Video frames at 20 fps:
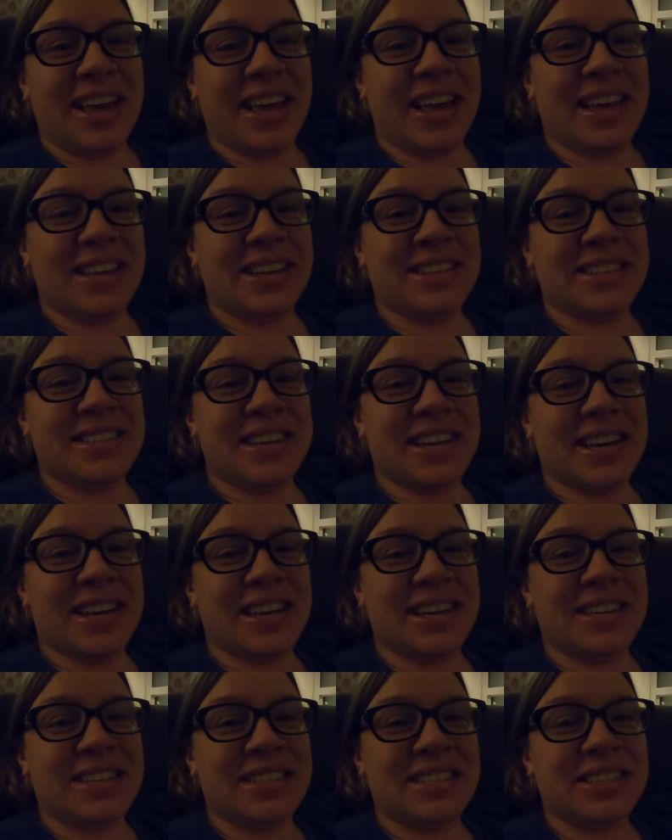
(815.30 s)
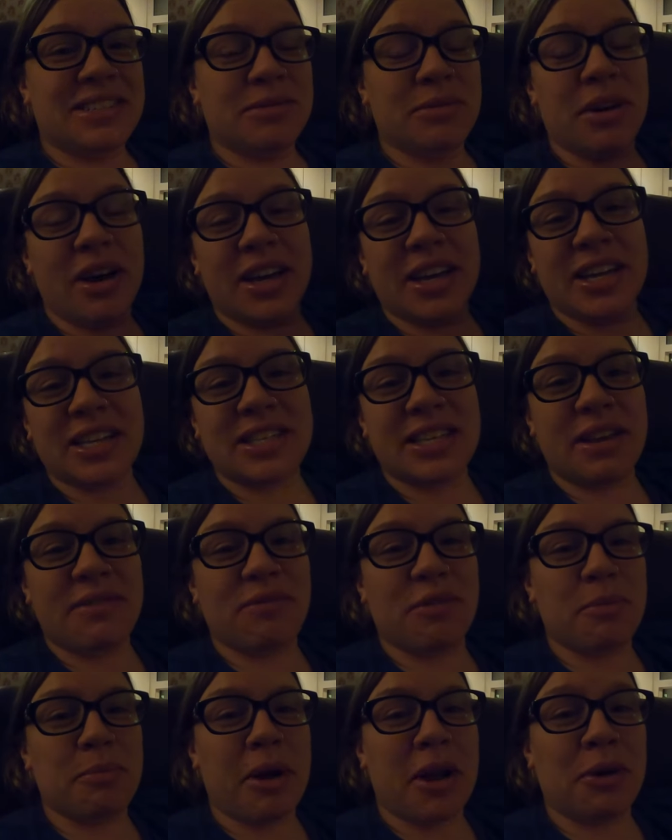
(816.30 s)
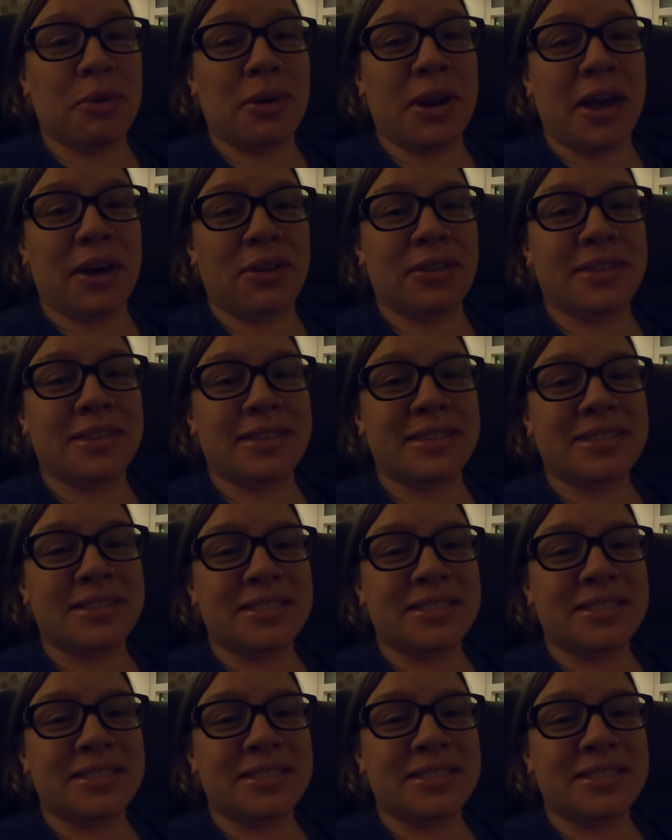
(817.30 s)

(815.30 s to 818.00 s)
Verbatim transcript: And, uh, well, I guess, and for my own health.